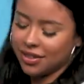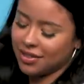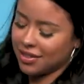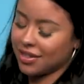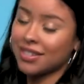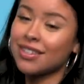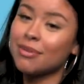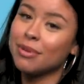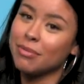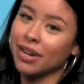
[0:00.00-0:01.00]
Let's, this is
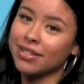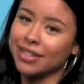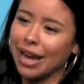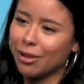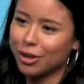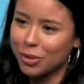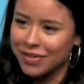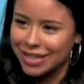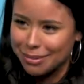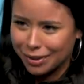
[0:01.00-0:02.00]
gonna be embarrassing. How long do I
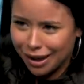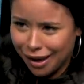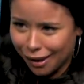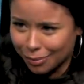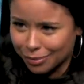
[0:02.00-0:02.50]
have to keep it up?